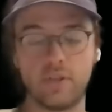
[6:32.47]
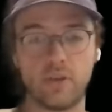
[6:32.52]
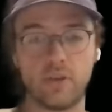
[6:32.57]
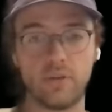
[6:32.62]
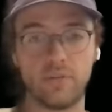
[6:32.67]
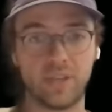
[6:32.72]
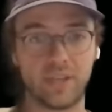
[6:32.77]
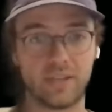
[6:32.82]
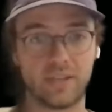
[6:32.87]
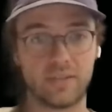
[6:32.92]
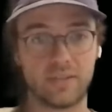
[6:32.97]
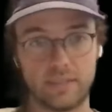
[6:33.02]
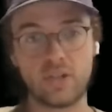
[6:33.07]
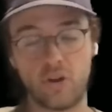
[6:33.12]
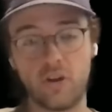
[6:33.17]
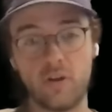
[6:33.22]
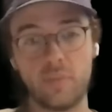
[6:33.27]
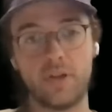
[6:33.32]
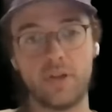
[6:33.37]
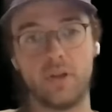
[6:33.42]
of like a
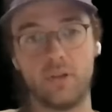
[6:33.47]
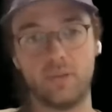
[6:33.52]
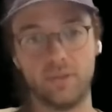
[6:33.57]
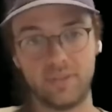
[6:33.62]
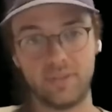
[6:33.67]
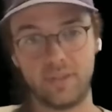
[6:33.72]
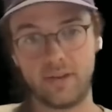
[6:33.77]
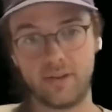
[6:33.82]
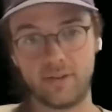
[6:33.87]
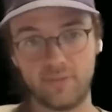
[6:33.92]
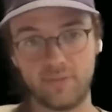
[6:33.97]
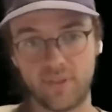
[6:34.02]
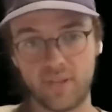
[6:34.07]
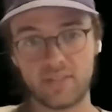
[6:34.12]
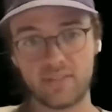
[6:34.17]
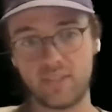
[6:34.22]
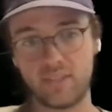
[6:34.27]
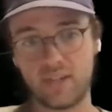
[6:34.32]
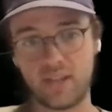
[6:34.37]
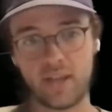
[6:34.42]
terminal
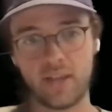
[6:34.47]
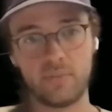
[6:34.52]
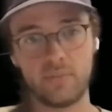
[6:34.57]
interface today.